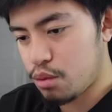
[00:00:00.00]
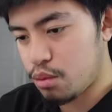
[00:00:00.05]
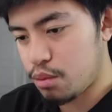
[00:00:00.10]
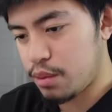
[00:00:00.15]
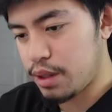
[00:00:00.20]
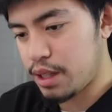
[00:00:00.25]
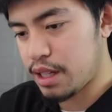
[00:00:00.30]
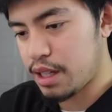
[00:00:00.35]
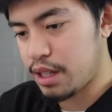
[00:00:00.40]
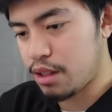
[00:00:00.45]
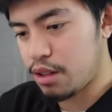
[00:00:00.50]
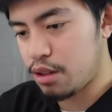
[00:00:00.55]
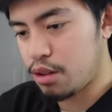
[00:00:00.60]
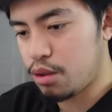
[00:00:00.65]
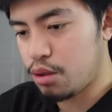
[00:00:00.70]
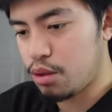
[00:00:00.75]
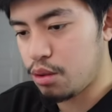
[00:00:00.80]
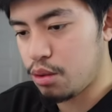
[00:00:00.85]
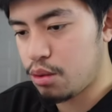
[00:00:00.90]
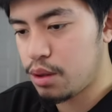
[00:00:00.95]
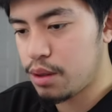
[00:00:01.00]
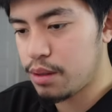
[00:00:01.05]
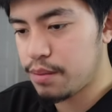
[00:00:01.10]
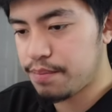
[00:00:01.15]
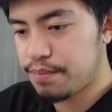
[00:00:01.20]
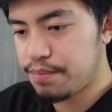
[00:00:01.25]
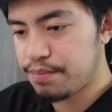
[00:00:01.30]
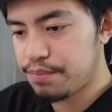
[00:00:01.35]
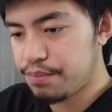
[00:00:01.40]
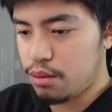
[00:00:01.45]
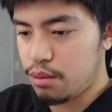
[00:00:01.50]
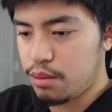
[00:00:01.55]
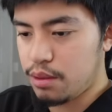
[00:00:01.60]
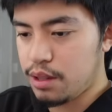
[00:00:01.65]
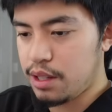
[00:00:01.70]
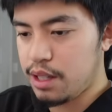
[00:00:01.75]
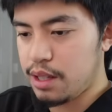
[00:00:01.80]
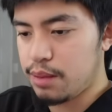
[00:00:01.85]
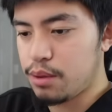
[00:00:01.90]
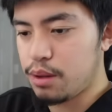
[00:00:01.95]
we can go
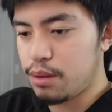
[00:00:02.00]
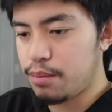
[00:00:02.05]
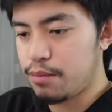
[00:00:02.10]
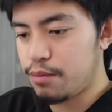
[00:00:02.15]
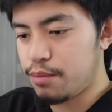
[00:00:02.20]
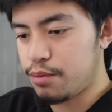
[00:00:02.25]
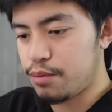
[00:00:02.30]
enable.